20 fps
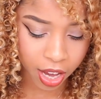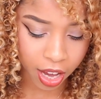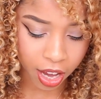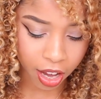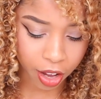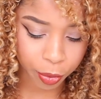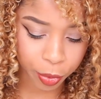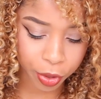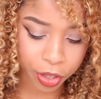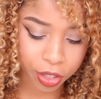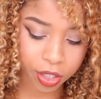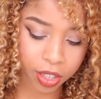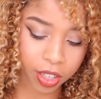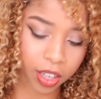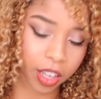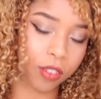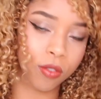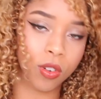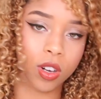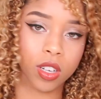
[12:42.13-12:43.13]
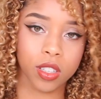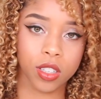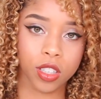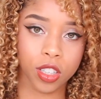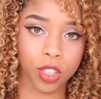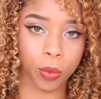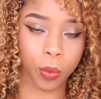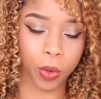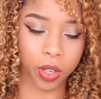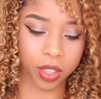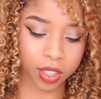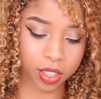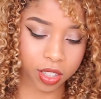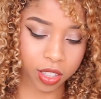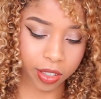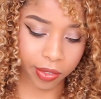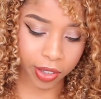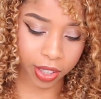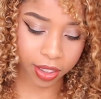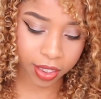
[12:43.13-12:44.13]
And we did like volunteer work and
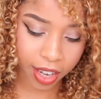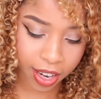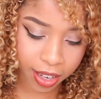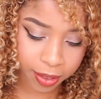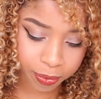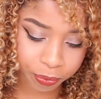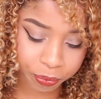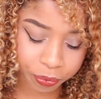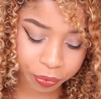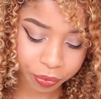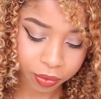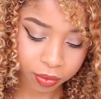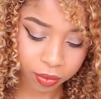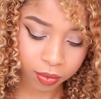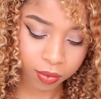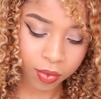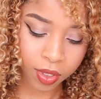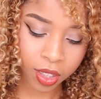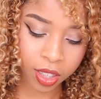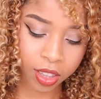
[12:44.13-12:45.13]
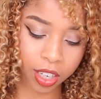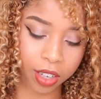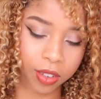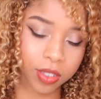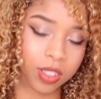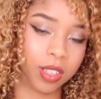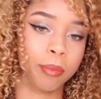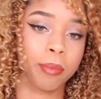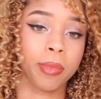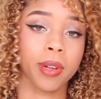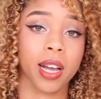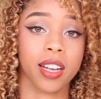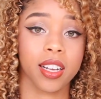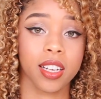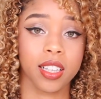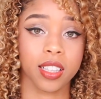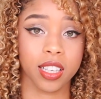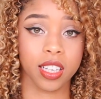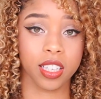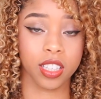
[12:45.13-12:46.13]
stuff like that. And then I was in Black
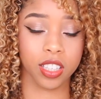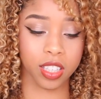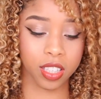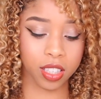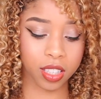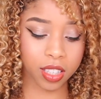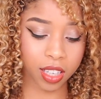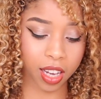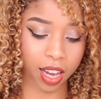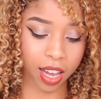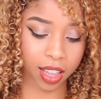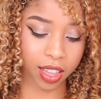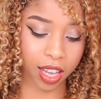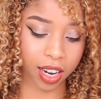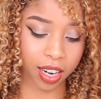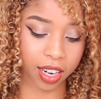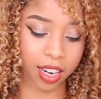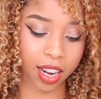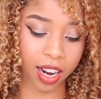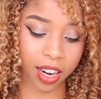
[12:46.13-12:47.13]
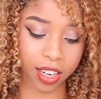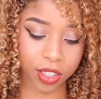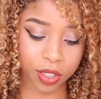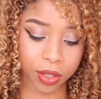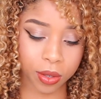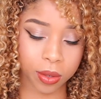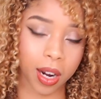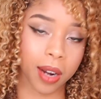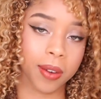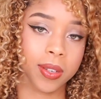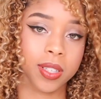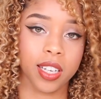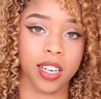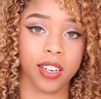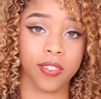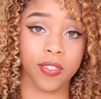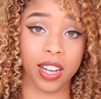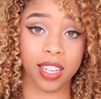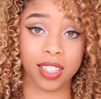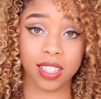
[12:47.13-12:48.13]
Collegians, and then in high school I was in
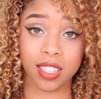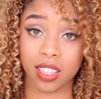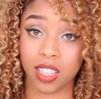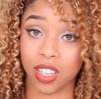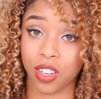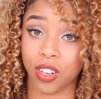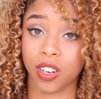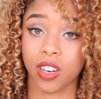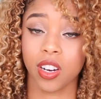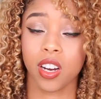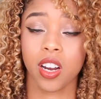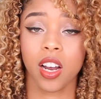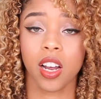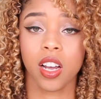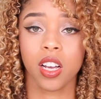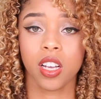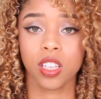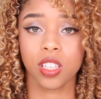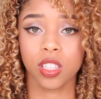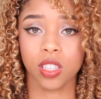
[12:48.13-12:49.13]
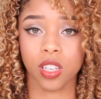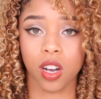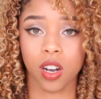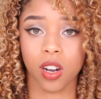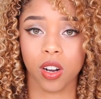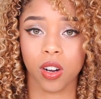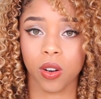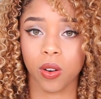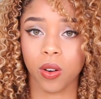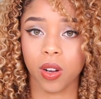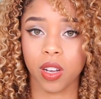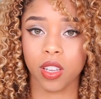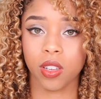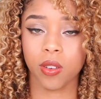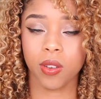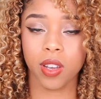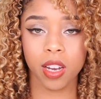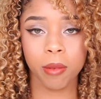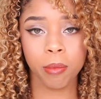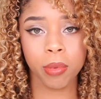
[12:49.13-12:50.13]
advanced theater. So
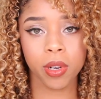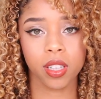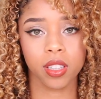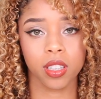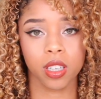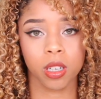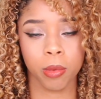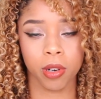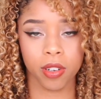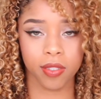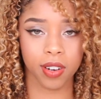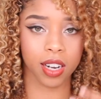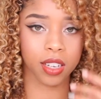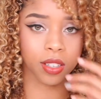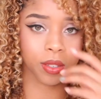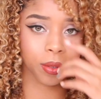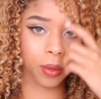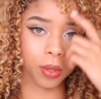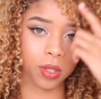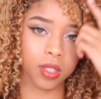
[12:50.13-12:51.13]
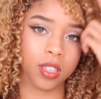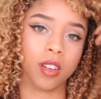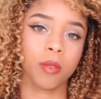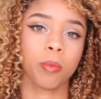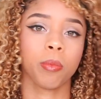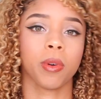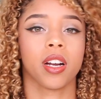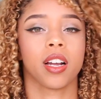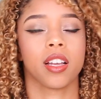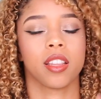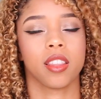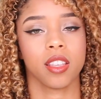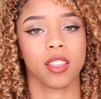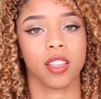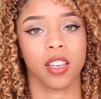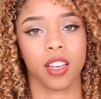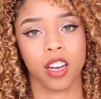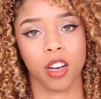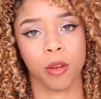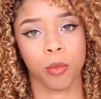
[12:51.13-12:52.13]
you can put a little bit of high school stuff, but I think
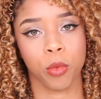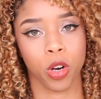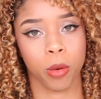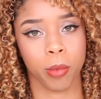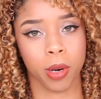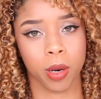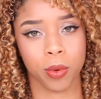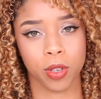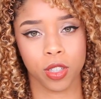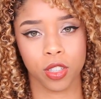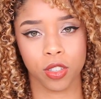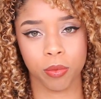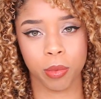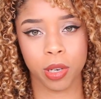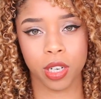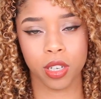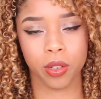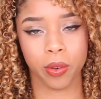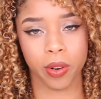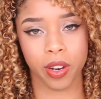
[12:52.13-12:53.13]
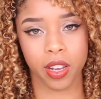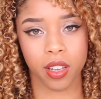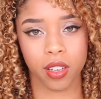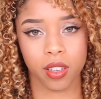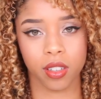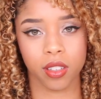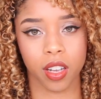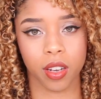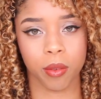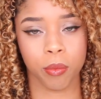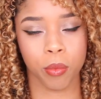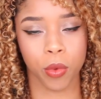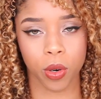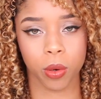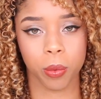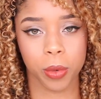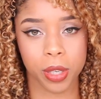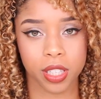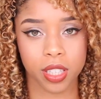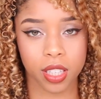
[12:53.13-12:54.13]
they care more about what you've been doing like more
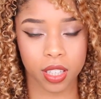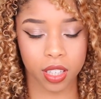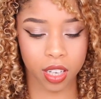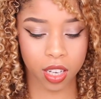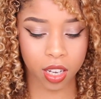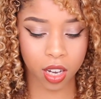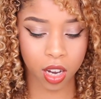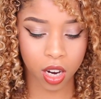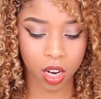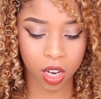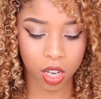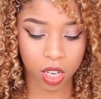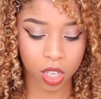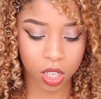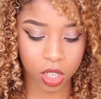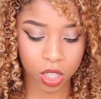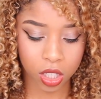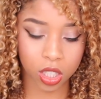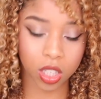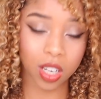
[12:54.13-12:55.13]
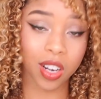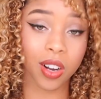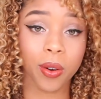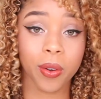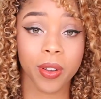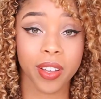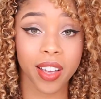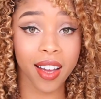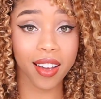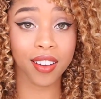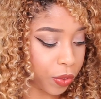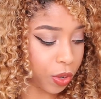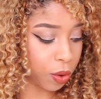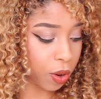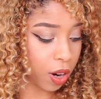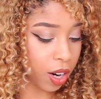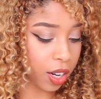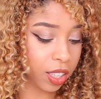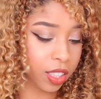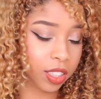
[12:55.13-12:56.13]
recently. So yeah, you
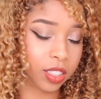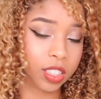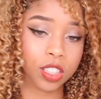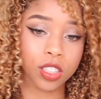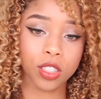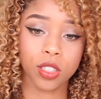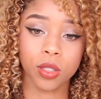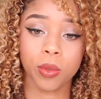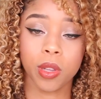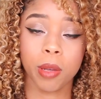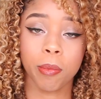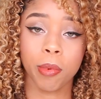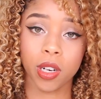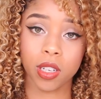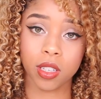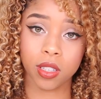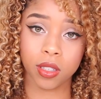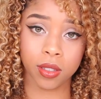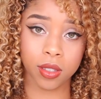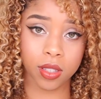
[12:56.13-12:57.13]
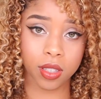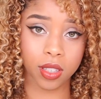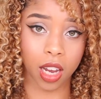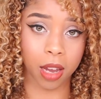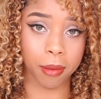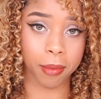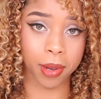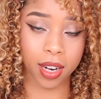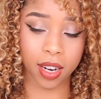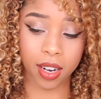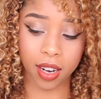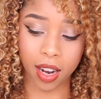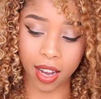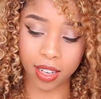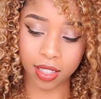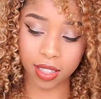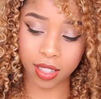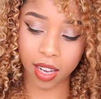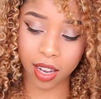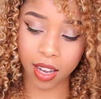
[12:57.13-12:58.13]
are gonna need to do the personal statement and
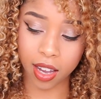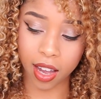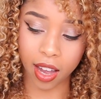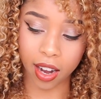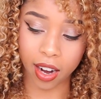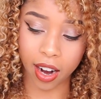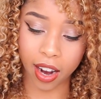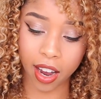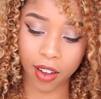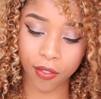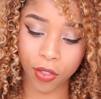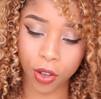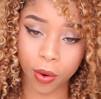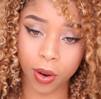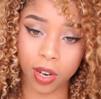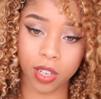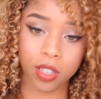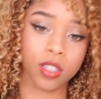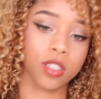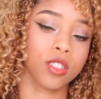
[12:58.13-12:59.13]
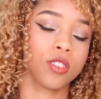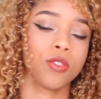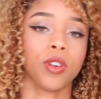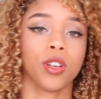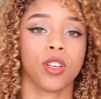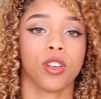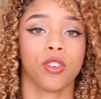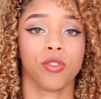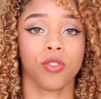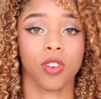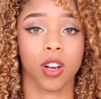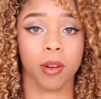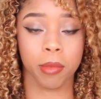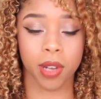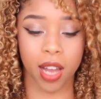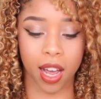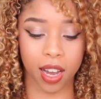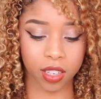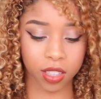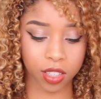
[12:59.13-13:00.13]
essay, and I have the questions for you from
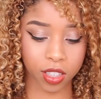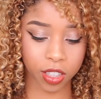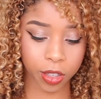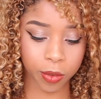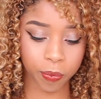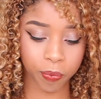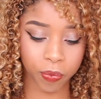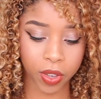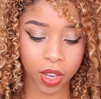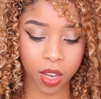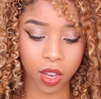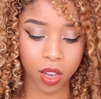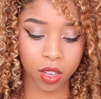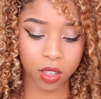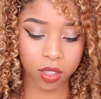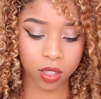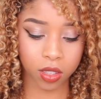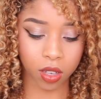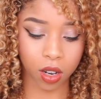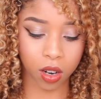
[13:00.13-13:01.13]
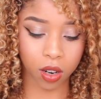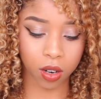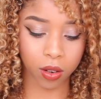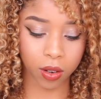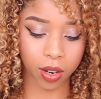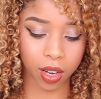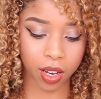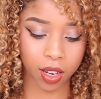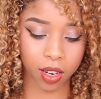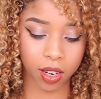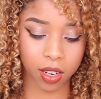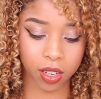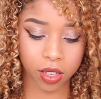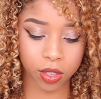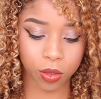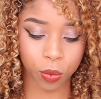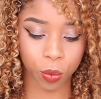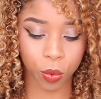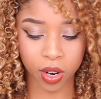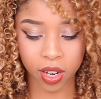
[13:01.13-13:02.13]
last year. So it
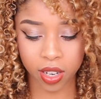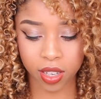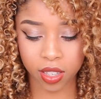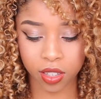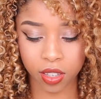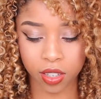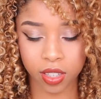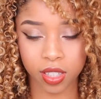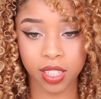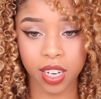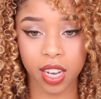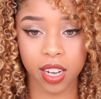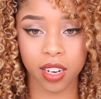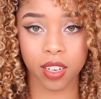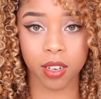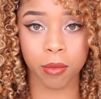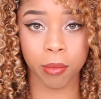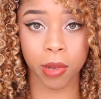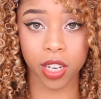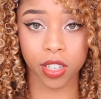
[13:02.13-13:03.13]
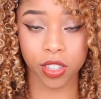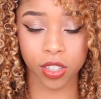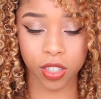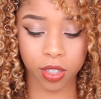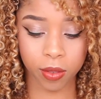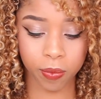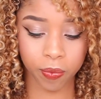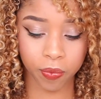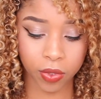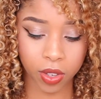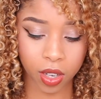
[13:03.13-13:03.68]
is, what is your intended major?